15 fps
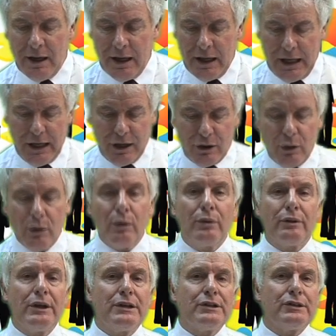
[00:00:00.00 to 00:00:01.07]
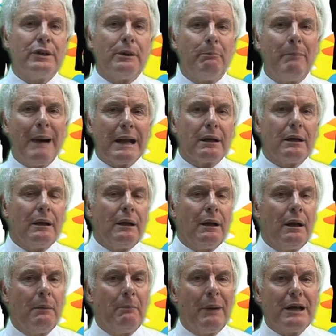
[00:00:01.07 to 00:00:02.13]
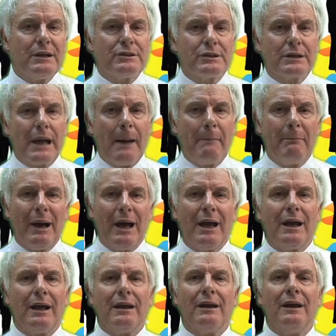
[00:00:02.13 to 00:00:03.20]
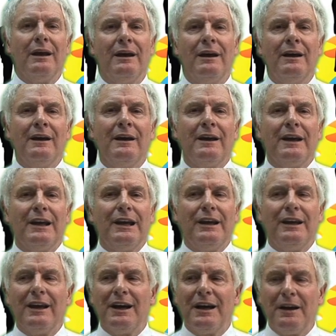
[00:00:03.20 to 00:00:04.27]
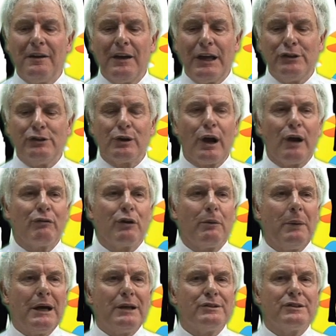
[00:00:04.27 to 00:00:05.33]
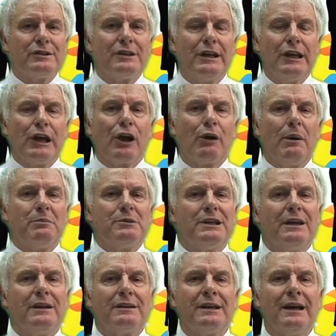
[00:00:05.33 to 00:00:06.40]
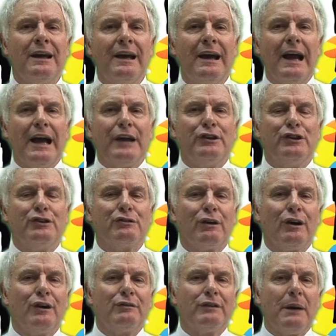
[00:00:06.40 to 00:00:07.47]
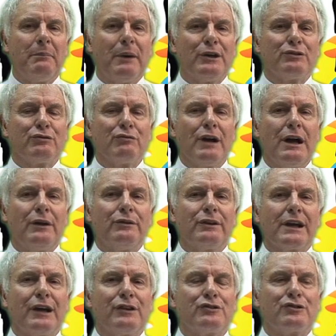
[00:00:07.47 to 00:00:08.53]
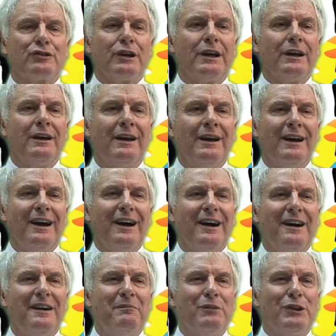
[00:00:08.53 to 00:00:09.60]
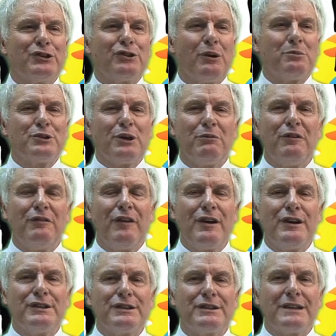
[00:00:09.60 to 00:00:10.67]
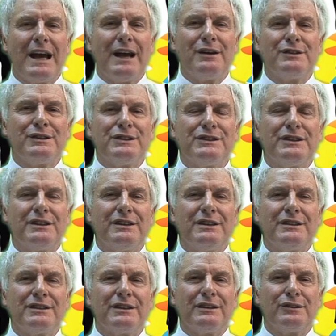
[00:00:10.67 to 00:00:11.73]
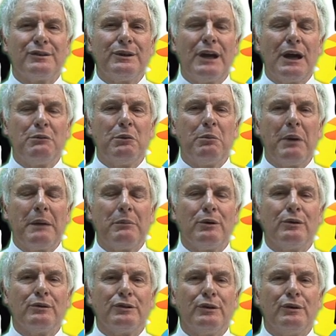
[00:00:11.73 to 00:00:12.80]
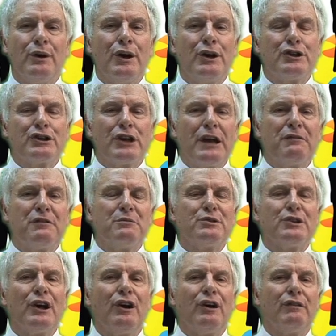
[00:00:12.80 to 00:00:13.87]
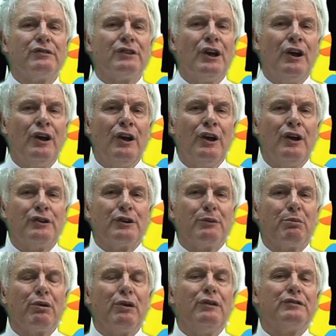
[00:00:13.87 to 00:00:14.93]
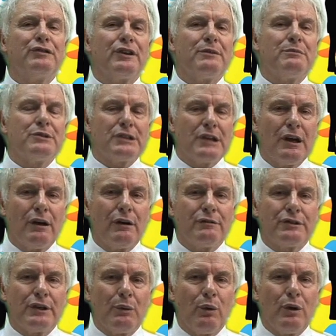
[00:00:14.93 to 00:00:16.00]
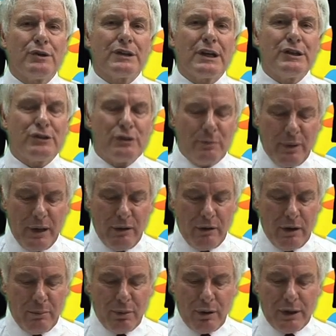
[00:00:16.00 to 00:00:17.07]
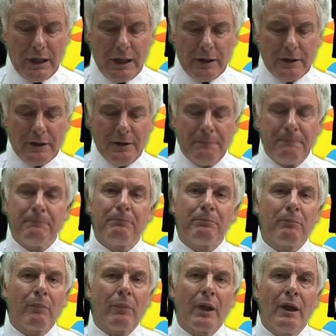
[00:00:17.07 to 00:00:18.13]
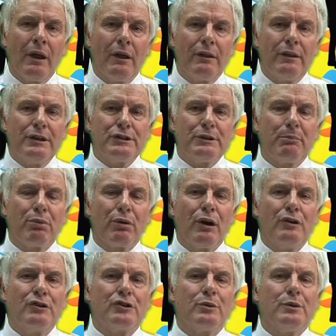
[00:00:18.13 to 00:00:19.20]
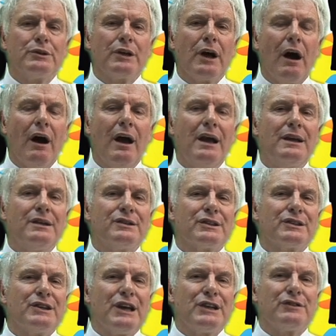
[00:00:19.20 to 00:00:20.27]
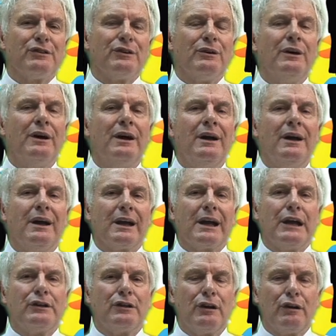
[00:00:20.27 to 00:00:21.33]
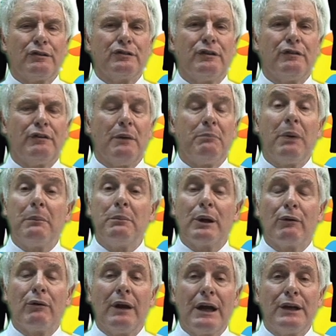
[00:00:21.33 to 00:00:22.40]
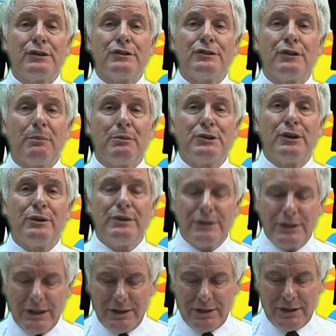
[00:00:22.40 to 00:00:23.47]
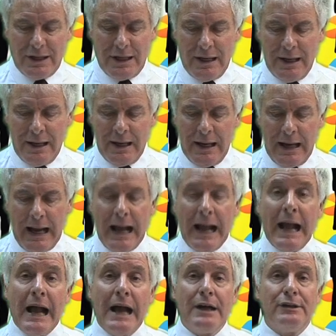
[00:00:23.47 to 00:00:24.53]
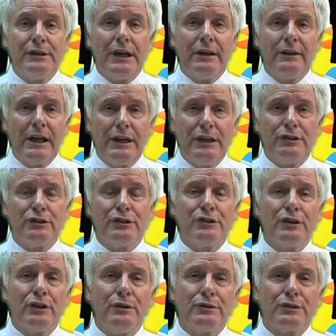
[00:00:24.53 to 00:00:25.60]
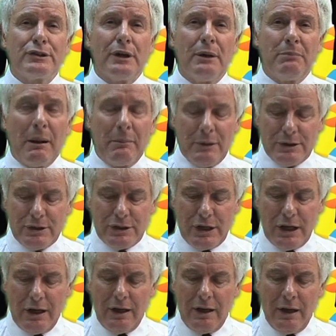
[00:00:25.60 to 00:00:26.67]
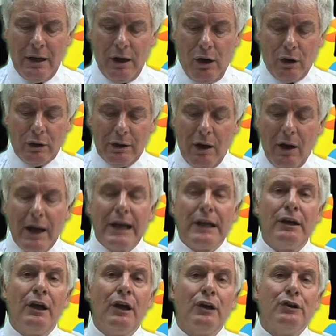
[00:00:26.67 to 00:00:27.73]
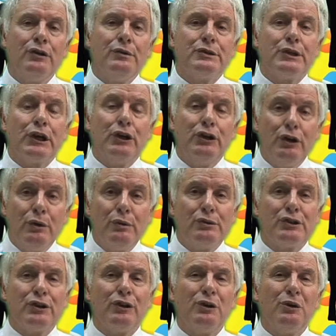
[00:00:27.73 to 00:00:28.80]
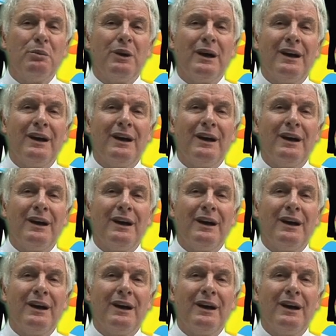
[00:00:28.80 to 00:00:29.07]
He called this the Battle Bus Campaign. He took over a bus, he equipped it, and he drove that bus round the country and stopped off at various towns and cities to enable people to shave themselves, to prove to themselves it was a superior product. This approach was highly successful, gained a lot of public relations opportunities, and he then introduced publicity online using YouTube